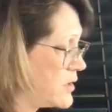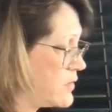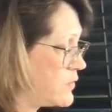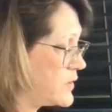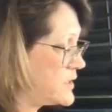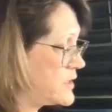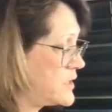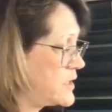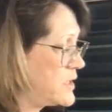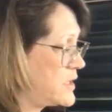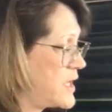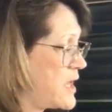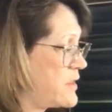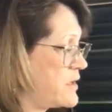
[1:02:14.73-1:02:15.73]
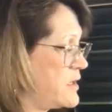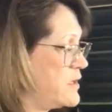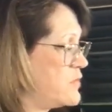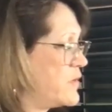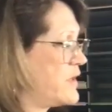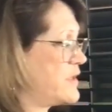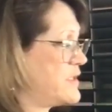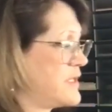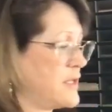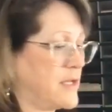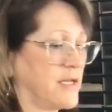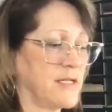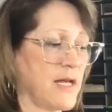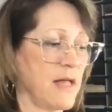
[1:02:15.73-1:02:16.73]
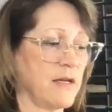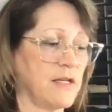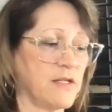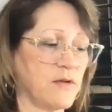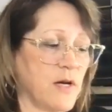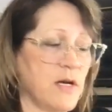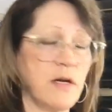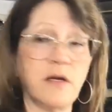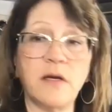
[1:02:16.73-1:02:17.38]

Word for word: Wasn't it? Kathy, you wanted the delicate dahlias, right?